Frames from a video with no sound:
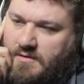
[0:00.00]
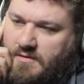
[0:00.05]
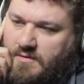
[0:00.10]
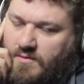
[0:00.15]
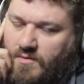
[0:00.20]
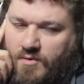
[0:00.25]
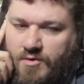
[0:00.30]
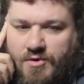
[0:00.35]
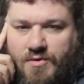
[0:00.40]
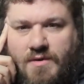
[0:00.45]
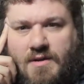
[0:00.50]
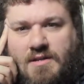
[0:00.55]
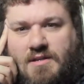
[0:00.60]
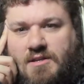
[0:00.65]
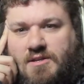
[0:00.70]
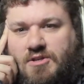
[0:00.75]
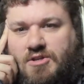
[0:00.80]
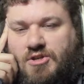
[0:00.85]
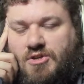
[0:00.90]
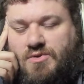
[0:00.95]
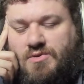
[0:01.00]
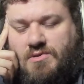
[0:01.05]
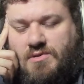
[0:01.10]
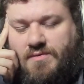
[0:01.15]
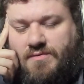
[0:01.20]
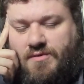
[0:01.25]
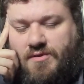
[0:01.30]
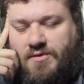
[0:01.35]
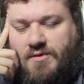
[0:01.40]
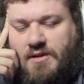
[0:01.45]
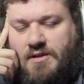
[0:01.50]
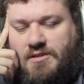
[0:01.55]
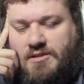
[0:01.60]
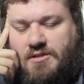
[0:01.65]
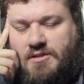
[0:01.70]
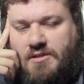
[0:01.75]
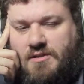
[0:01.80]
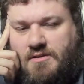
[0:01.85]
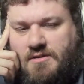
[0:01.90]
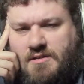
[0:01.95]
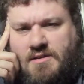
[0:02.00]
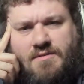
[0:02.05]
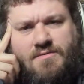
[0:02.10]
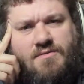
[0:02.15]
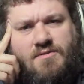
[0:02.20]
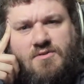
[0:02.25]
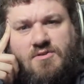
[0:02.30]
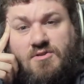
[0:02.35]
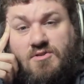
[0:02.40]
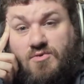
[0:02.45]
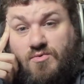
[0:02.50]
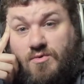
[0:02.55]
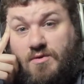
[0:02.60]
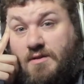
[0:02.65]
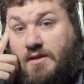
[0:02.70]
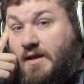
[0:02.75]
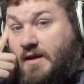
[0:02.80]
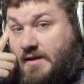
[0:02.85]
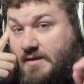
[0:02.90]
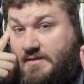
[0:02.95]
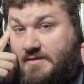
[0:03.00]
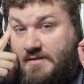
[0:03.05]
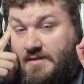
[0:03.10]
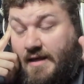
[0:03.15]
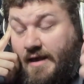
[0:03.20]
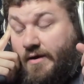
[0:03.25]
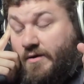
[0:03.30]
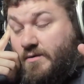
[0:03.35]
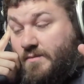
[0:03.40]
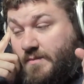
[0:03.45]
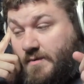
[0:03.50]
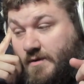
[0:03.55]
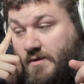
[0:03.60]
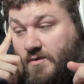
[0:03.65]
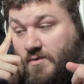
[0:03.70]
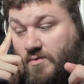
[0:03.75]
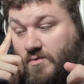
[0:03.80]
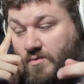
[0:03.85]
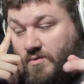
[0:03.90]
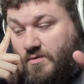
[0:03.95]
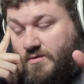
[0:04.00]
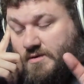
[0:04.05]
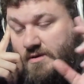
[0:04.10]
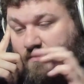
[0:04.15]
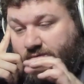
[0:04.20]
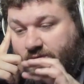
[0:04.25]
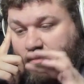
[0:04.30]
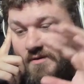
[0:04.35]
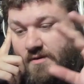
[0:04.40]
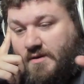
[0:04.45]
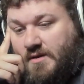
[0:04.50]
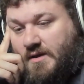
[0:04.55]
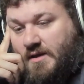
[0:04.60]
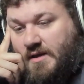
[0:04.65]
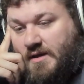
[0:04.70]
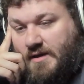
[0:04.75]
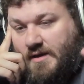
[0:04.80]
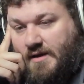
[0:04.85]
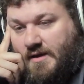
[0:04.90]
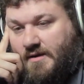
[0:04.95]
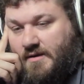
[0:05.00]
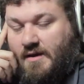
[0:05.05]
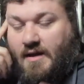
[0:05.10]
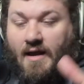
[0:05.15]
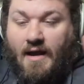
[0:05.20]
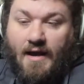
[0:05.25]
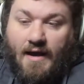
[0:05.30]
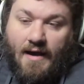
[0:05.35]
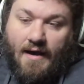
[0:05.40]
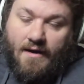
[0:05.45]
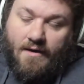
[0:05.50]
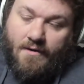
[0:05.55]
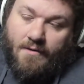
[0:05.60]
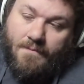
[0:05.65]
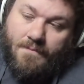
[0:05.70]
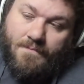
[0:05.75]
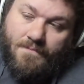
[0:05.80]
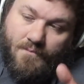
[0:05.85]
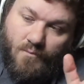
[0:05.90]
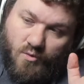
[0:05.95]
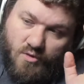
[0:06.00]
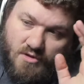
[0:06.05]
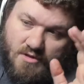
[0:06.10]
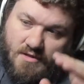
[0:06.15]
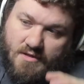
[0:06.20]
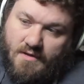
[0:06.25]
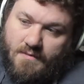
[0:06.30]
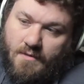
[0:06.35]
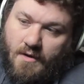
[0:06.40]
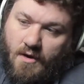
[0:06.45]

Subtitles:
Or do you get to choose if you're an engineer in different storylines? That would be cool. Different characters. I don't know. We're just gonna keep going.